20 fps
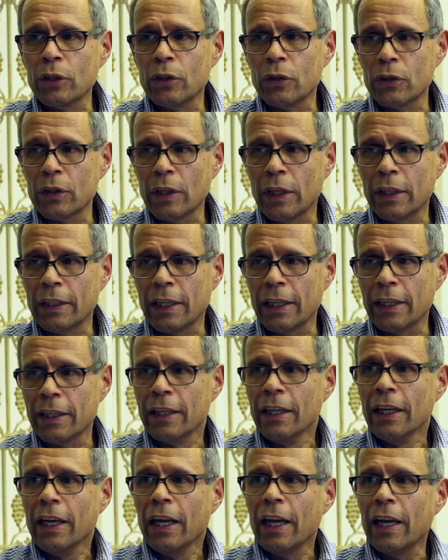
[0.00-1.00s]
you saying that,
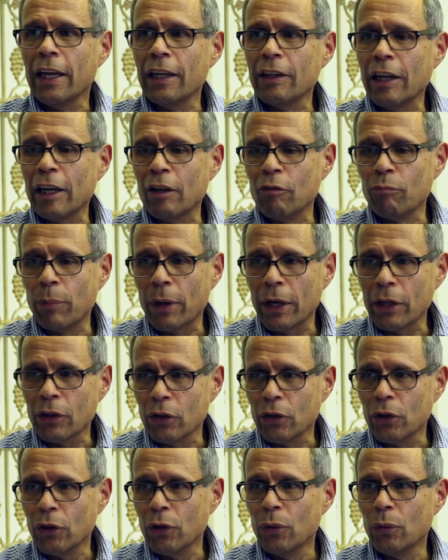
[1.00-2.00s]
and by the
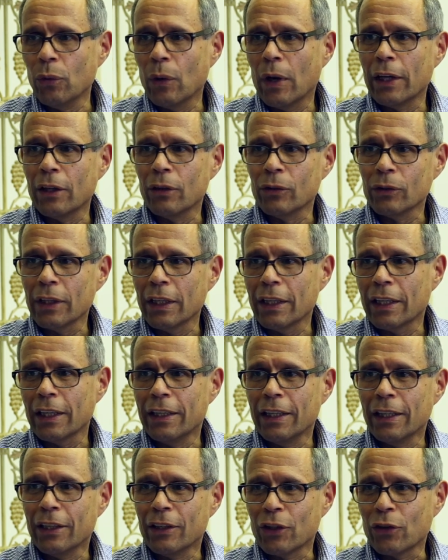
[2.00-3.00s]
you, I don't take
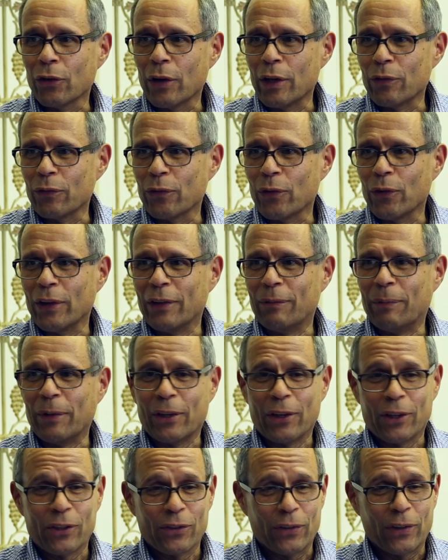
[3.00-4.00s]
any of the credit for it
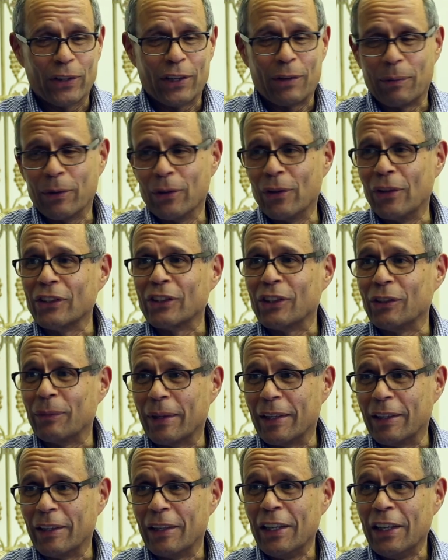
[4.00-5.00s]
because it really belongs to
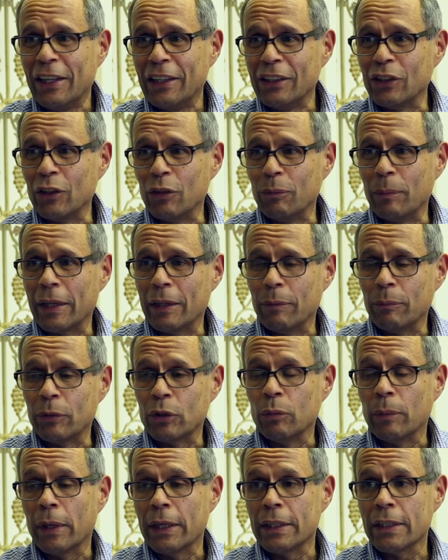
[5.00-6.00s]
my
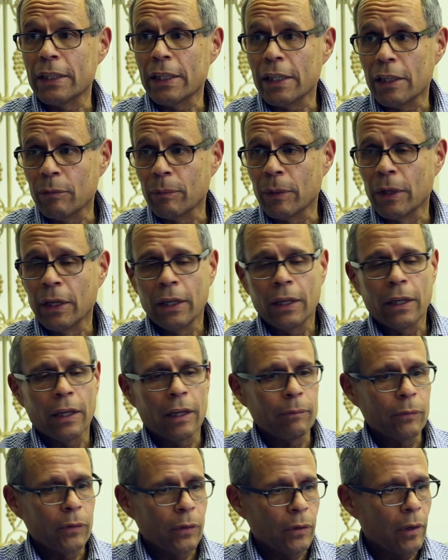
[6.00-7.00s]
team.
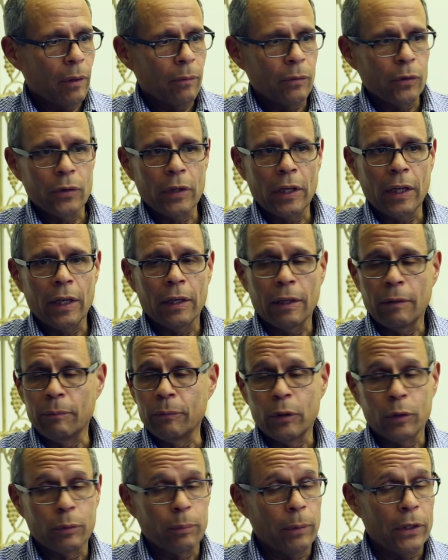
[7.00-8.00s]
I'm
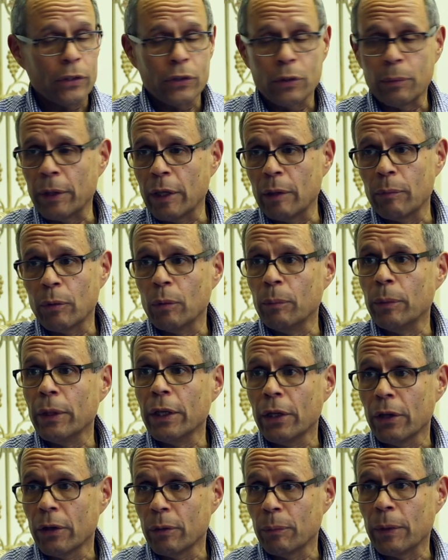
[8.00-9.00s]
just blessed to be able to be
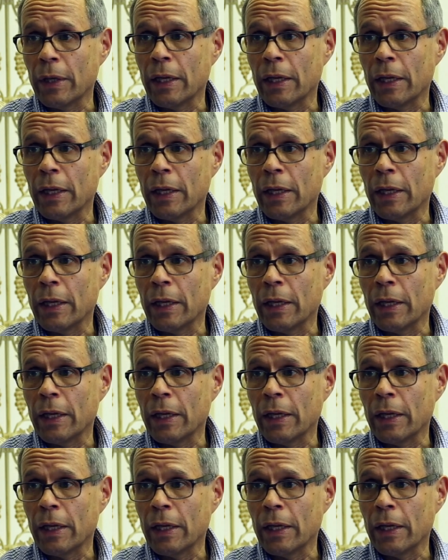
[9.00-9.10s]
here,